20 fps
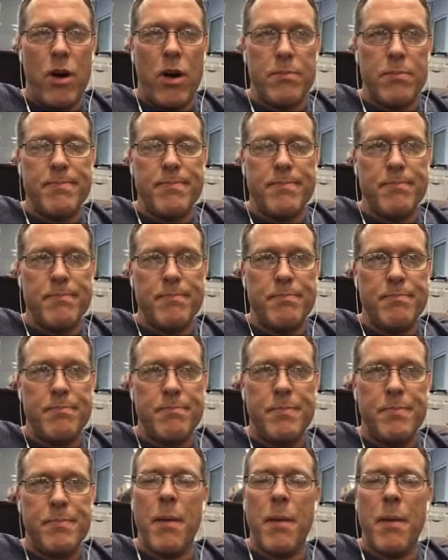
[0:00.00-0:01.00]
for
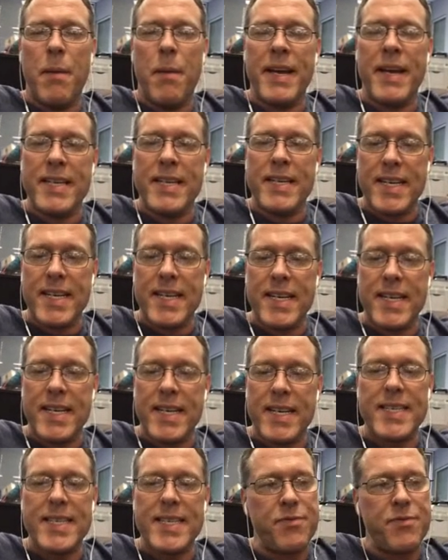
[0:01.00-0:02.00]
becoming
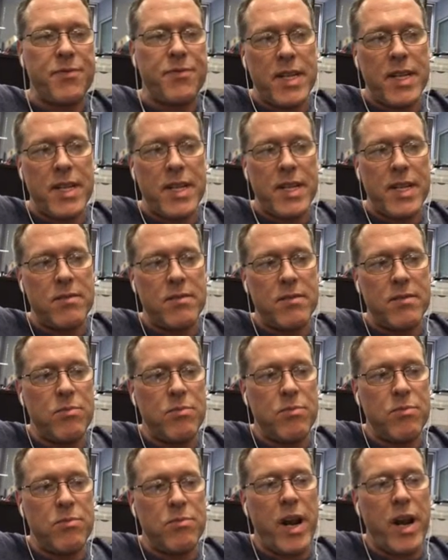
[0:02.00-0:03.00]
successful
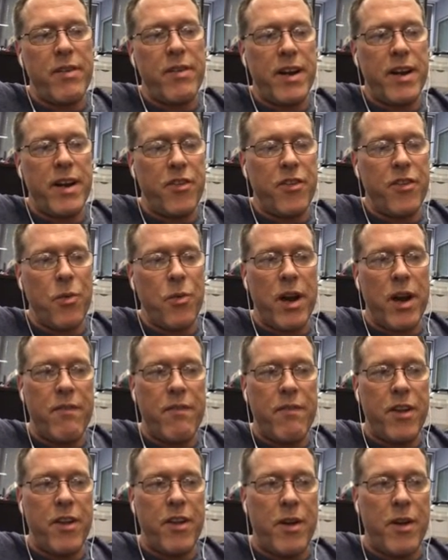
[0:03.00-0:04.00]
at whatever it is
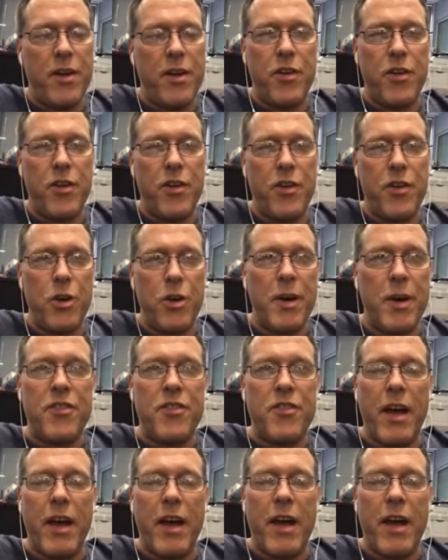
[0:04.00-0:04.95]
you want to venture into.